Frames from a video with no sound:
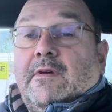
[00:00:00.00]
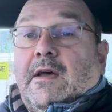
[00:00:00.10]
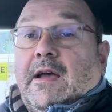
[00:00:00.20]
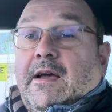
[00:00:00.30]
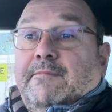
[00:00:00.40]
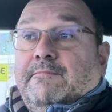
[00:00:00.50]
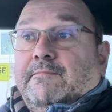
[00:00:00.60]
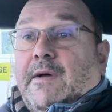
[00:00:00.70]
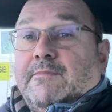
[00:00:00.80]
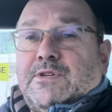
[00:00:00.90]

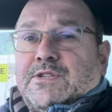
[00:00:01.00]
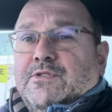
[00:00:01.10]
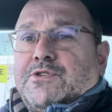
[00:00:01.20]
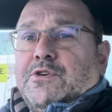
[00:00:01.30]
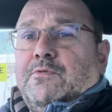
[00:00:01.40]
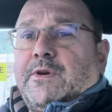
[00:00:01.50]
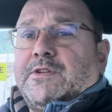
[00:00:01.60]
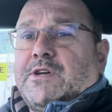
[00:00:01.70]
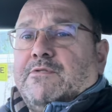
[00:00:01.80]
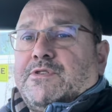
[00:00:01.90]
I'm just not sure what I
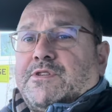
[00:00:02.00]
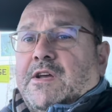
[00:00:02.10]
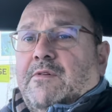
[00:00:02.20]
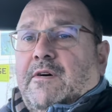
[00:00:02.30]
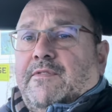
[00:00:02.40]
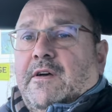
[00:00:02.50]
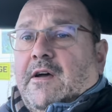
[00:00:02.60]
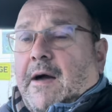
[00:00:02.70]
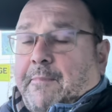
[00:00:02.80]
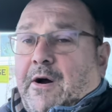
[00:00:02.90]
told you so of,
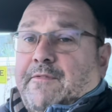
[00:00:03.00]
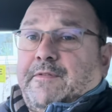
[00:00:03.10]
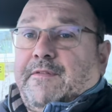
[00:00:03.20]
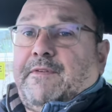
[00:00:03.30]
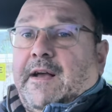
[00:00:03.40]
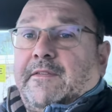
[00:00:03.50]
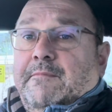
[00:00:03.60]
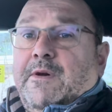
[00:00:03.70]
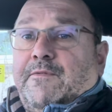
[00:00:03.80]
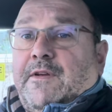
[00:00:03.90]
apart from the fact that
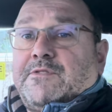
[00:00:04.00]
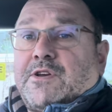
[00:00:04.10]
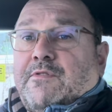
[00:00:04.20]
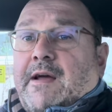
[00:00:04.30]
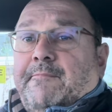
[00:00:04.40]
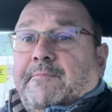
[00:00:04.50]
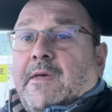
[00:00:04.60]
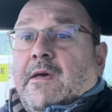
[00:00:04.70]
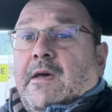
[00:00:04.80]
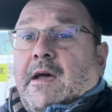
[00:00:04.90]
milk floats are crap
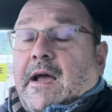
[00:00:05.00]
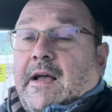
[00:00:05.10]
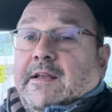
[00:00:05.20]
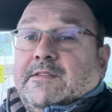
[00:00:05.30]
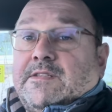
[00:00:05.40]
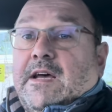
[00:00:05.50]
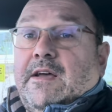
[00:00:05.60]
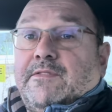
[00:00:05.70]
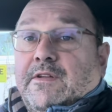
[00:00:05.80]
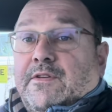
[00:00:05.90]
and
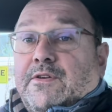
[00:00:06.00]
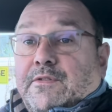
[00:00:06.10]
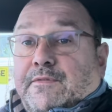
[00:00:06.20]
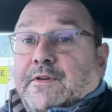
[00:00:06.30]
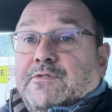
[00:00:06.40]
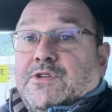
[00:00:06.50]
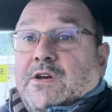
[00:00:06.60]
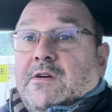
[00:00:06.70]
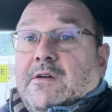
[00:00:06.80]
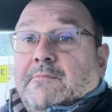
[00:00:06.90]
that they're not the future,